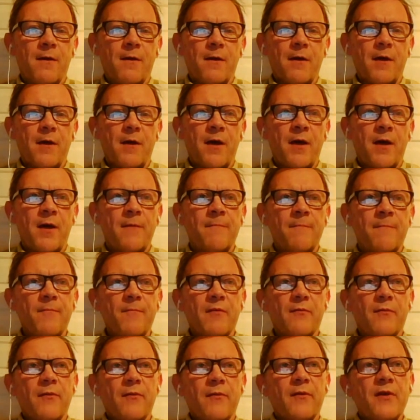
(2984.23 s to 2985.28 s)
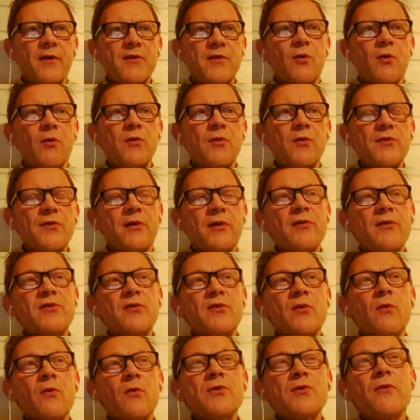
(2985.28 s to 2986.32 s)
There is
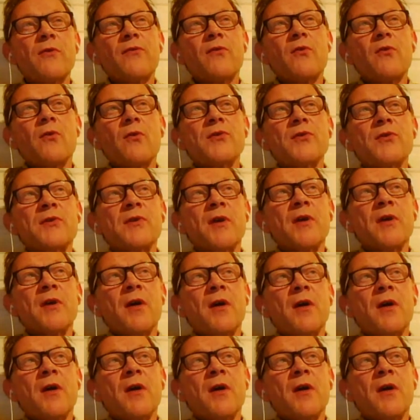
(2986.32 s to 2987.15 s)
also, of course,